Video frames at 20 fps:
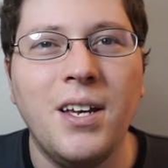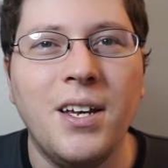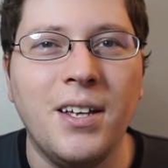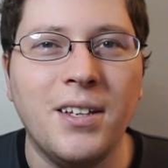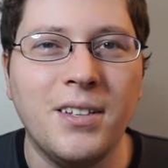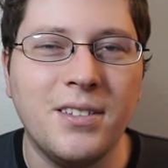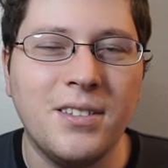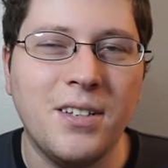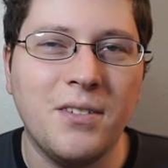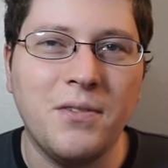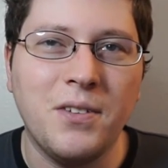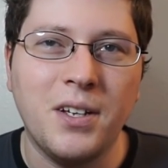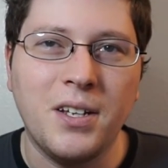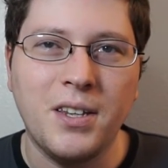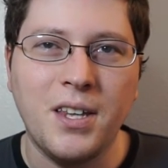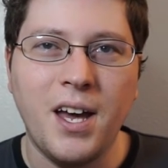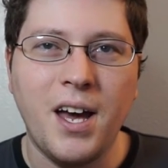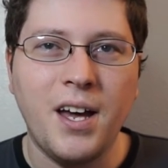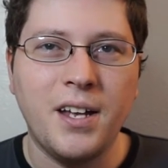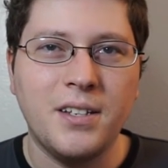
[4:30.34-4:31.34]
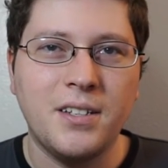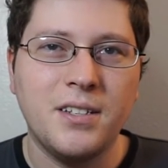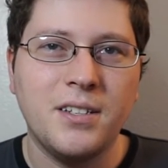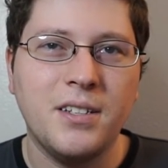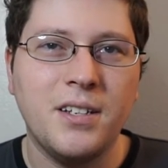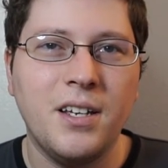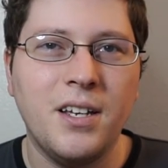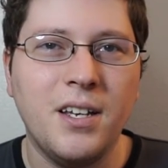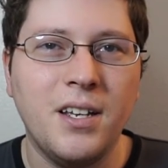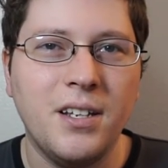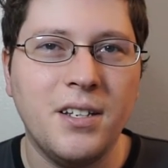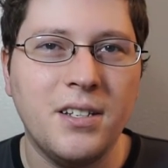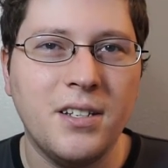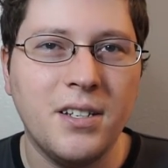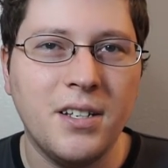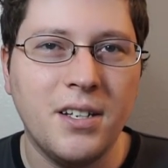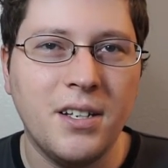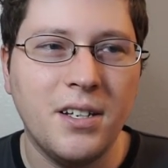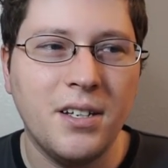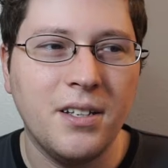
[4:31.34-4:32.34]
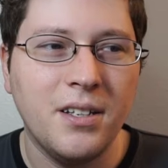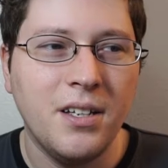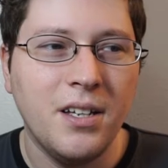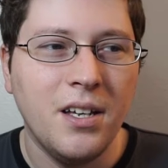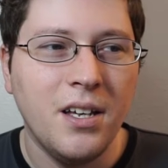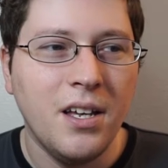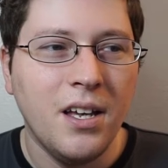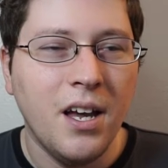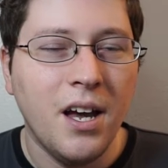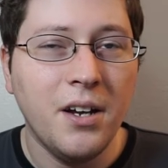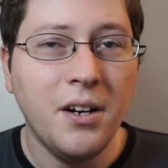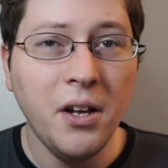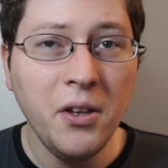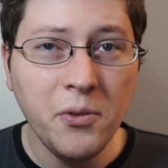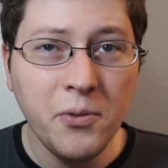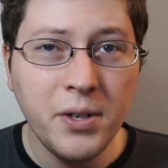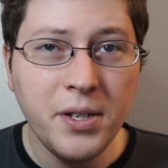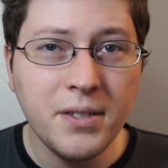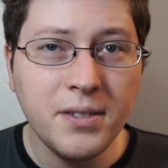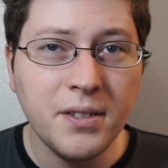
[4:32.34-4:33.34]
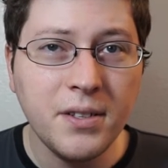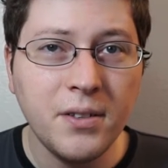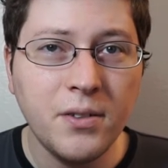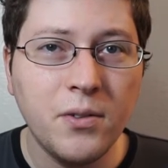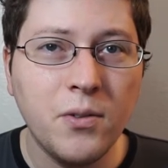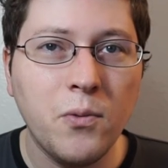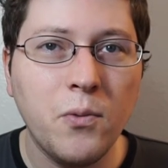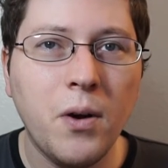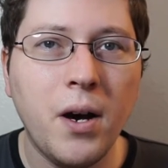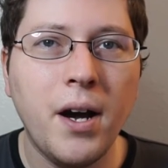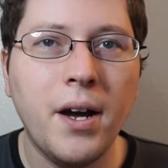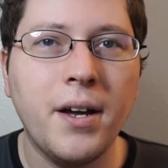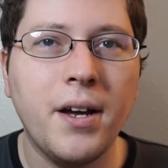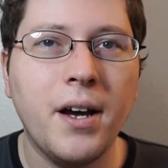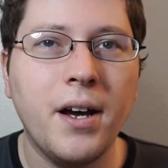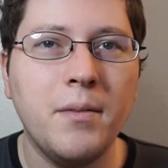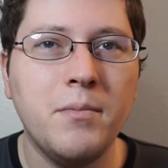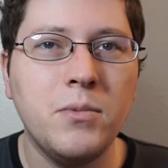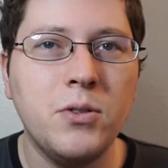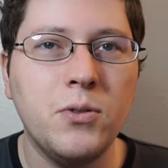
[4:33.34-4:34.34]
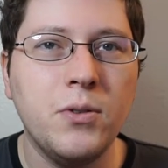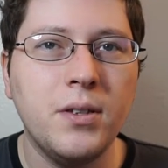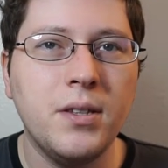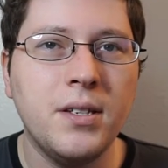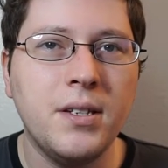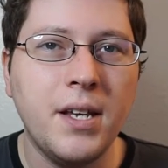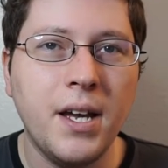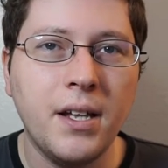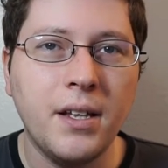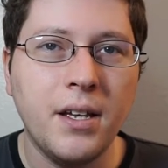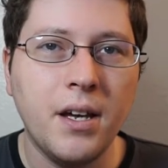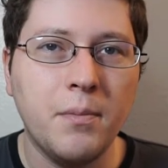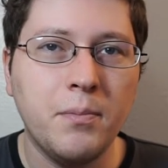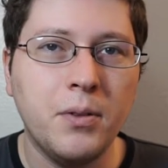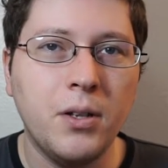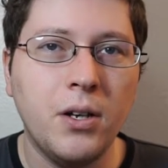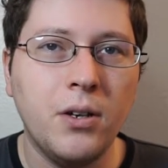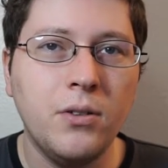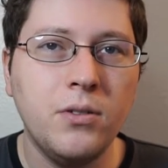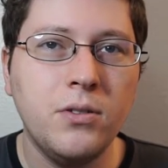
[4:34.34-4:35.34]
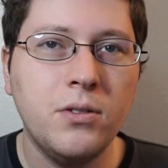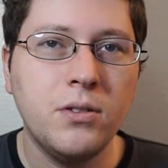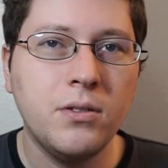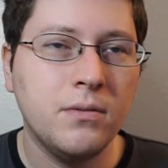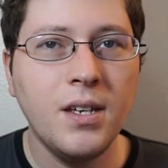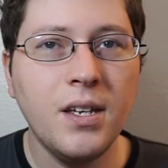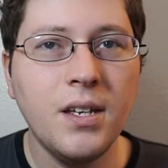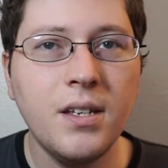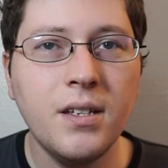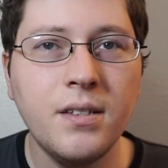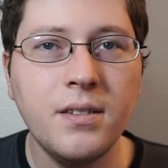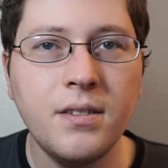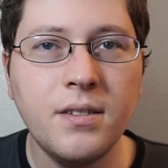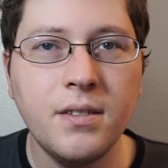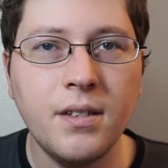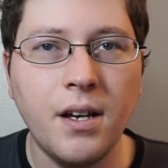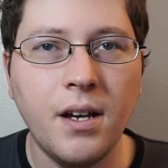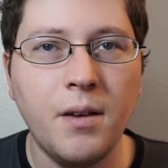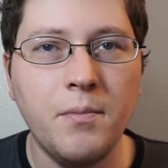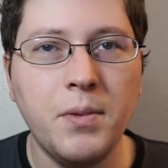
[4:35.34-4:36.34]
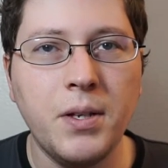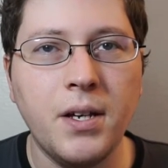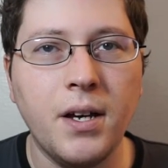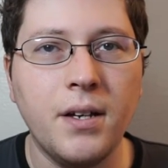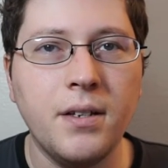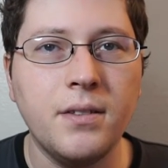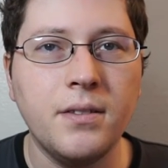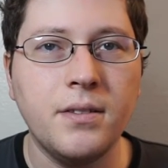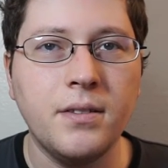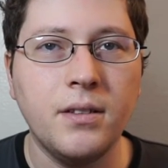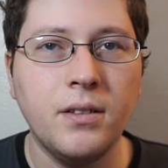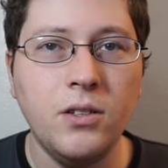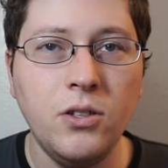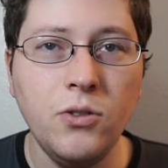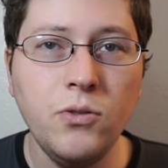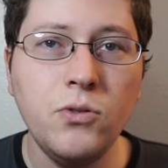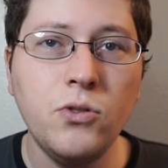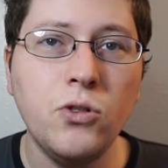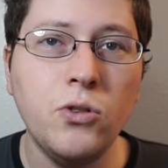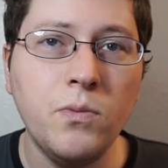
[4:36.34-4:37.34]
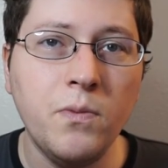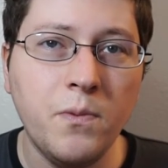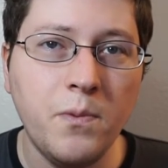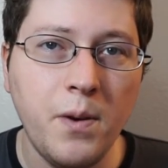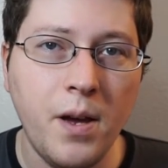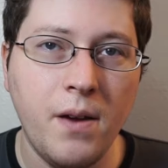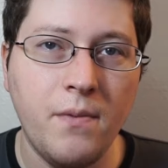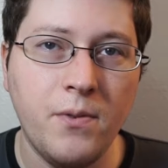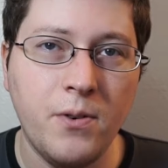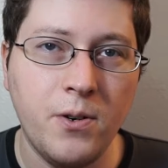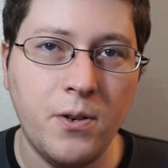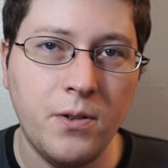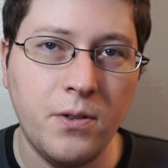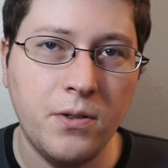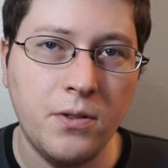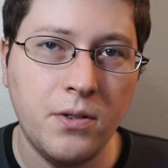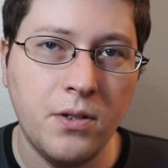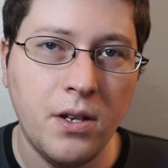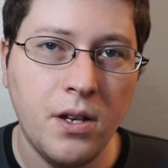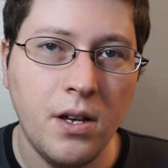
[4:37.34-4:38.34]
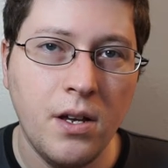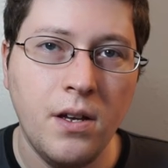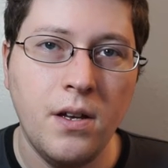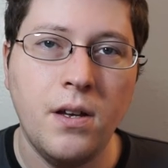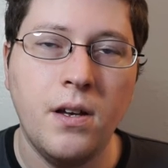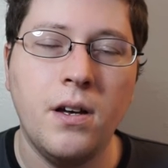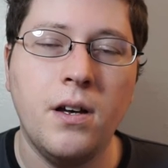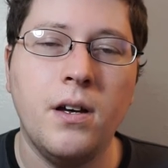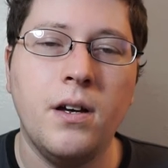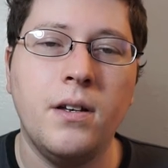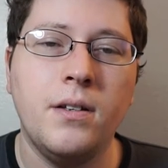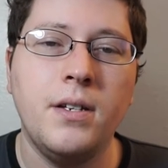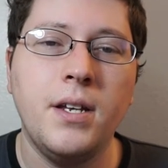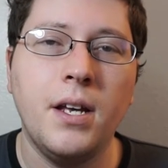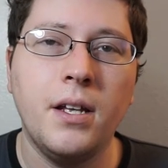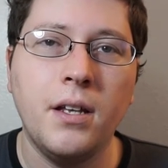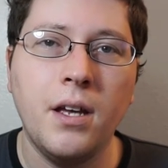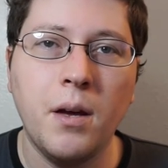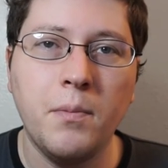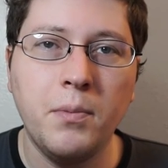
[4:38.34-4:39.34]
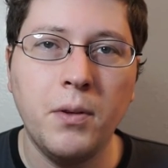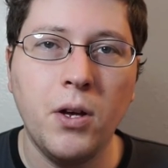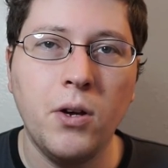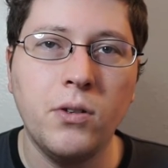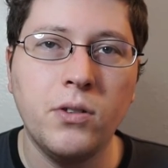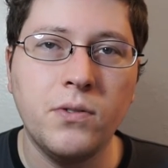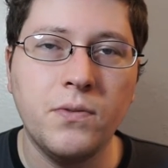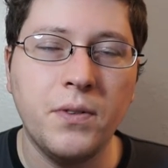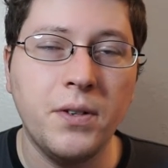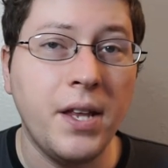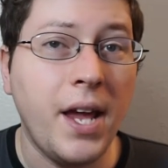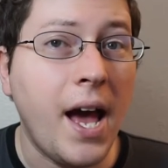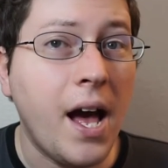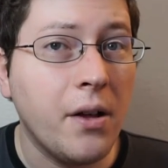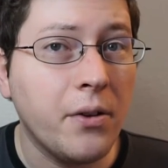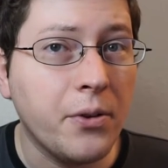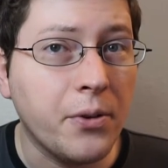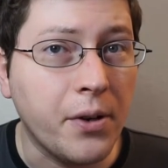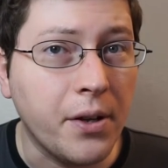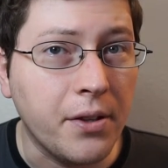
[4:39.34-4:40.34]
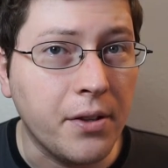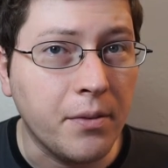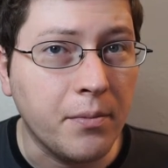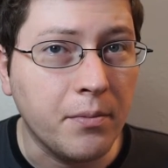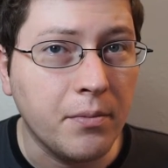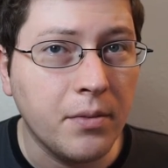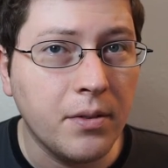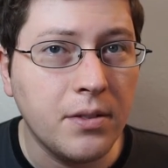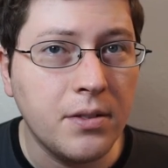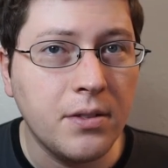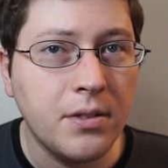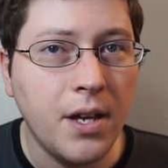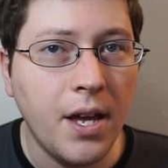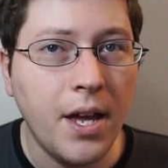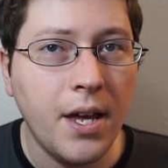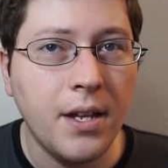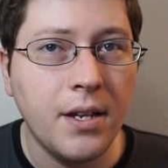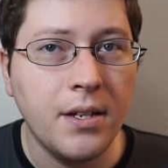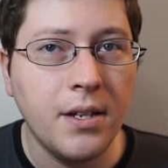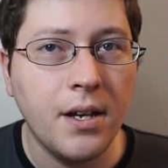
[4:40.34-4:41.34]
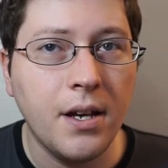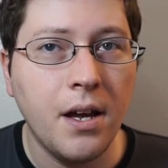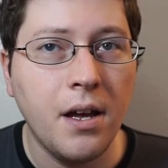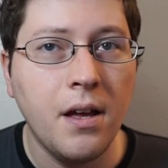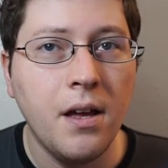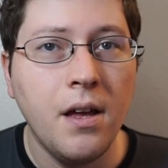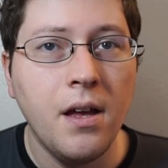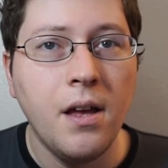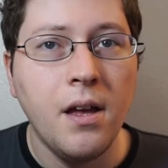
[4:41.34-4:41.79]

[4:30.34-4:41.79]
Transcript: and stuff like that. And uh, another reason why I'm doing the daily uploads is uh, because YouTube favors uh, daily uploads for the algorithms, and uh,